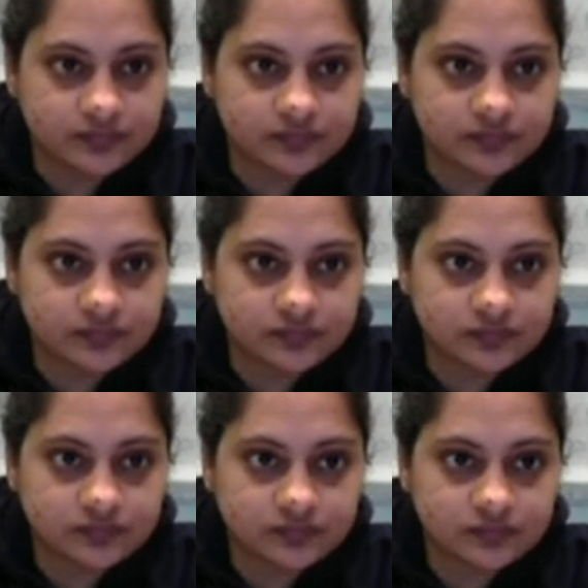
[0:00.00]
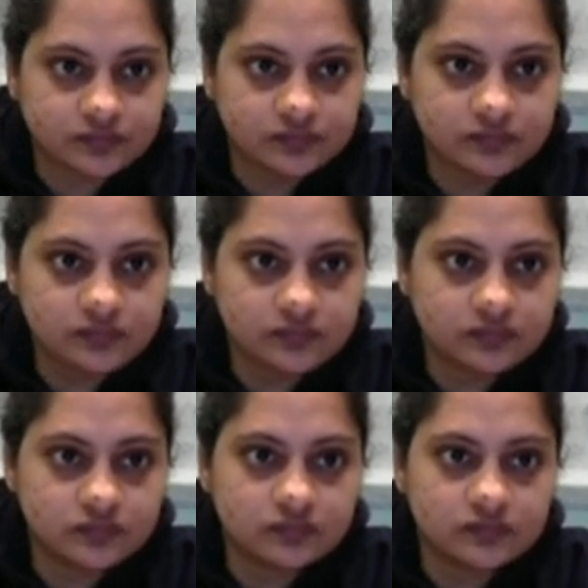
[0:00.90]

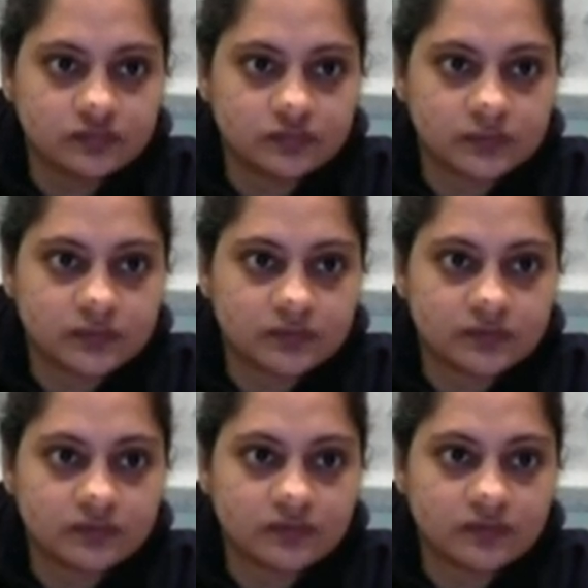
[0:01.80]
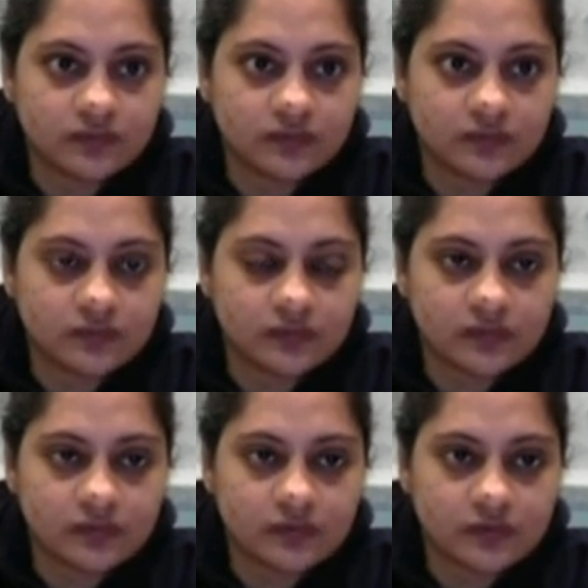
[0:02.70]

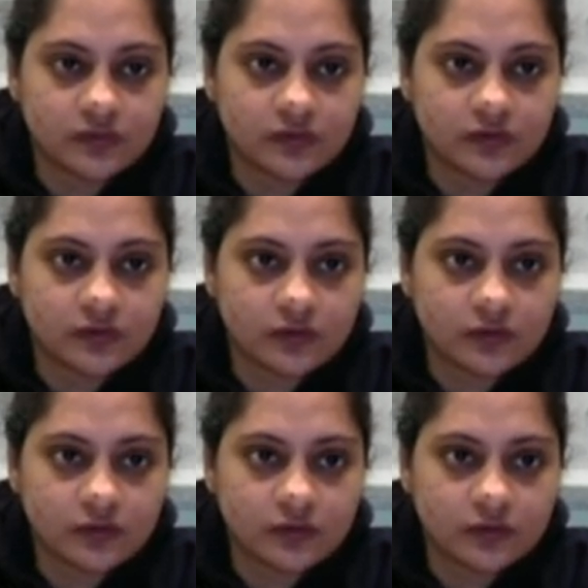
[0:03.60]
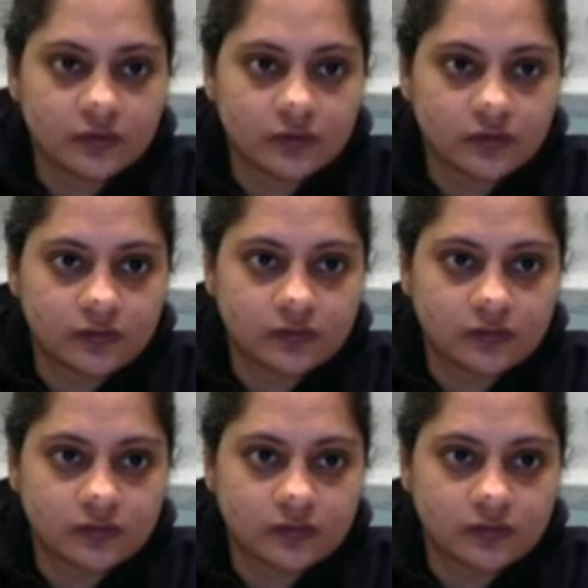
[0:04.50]
(silence)